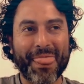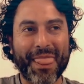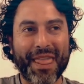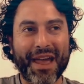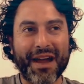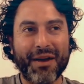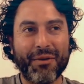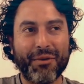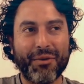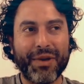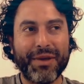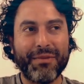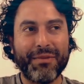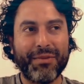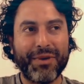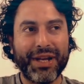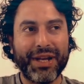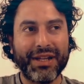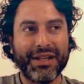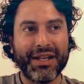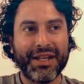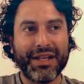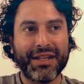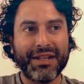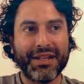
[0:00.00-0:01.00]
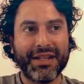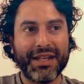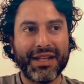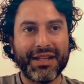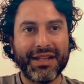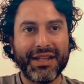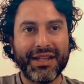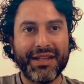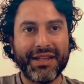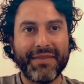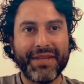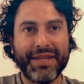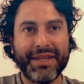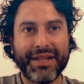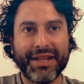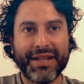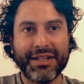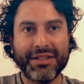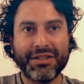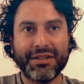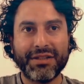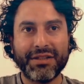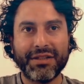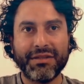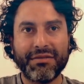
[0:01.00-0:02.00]
and we bring that
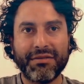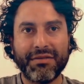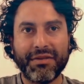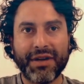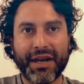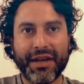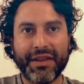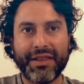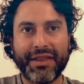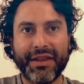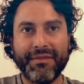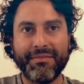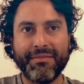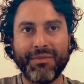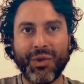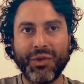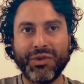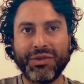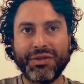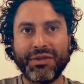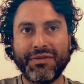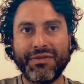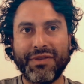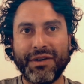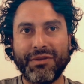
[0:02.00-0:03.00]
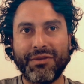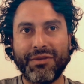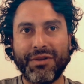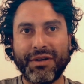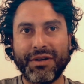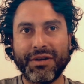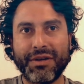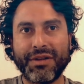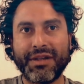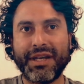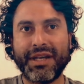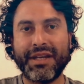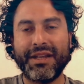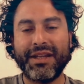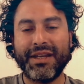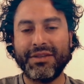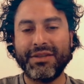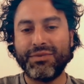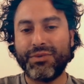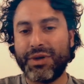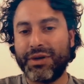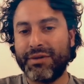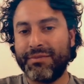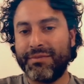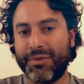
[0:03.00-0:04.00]
limitation, and I think most of the
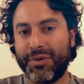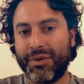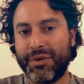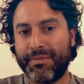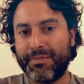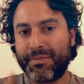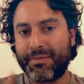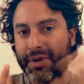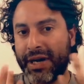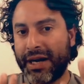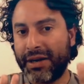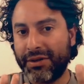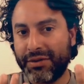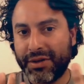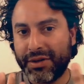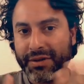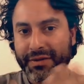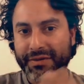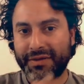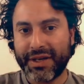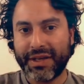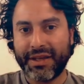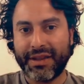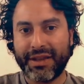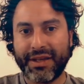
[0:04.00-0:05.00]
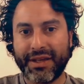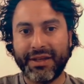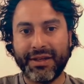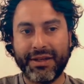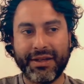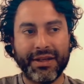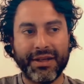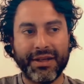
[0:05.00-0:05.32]
ideas we're more proud of. I think